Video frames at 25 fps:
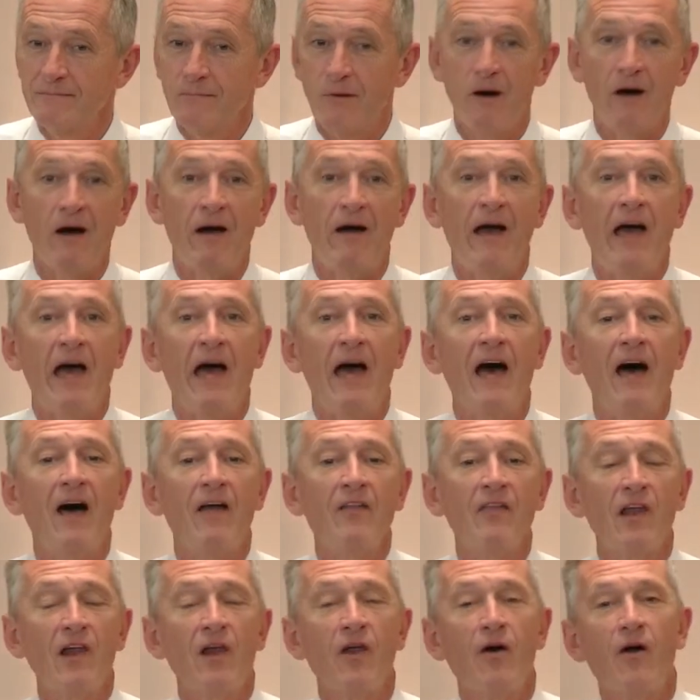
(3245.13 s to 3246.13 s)
Well,
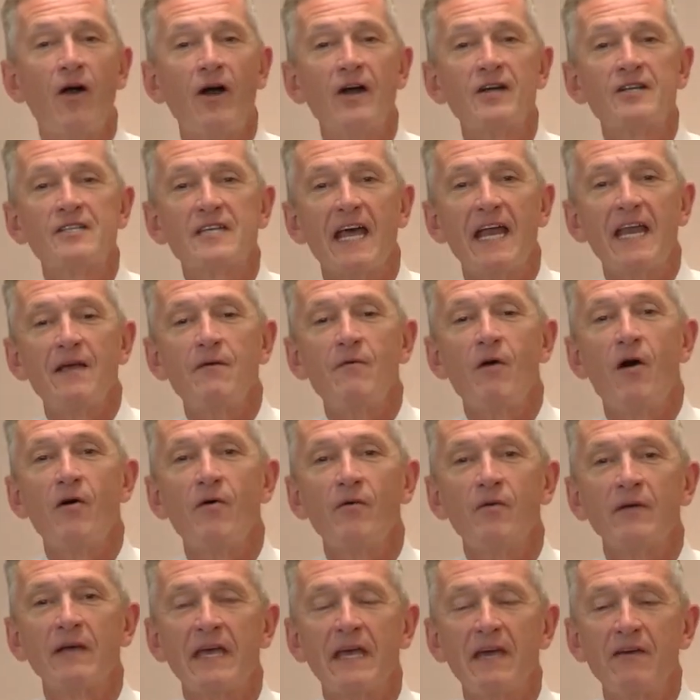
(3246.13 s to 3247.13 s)
the Lord said He
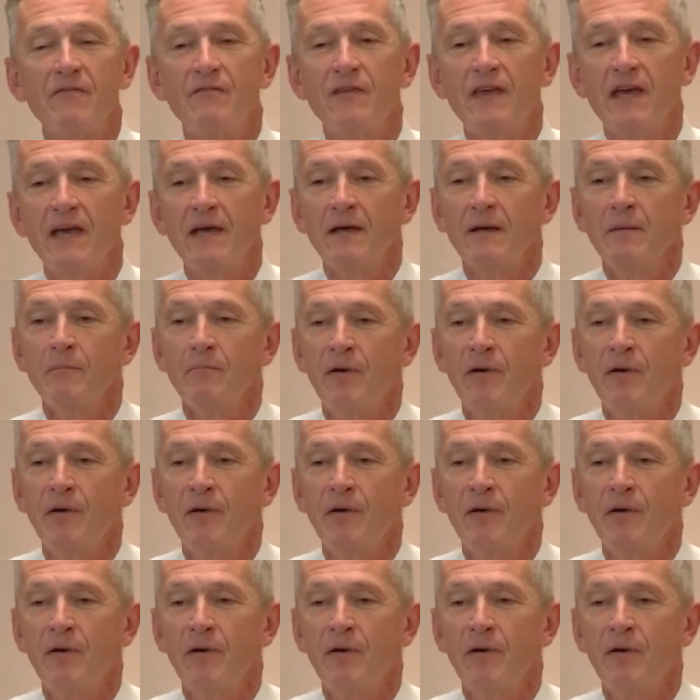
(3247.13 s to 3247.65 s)
won't give you,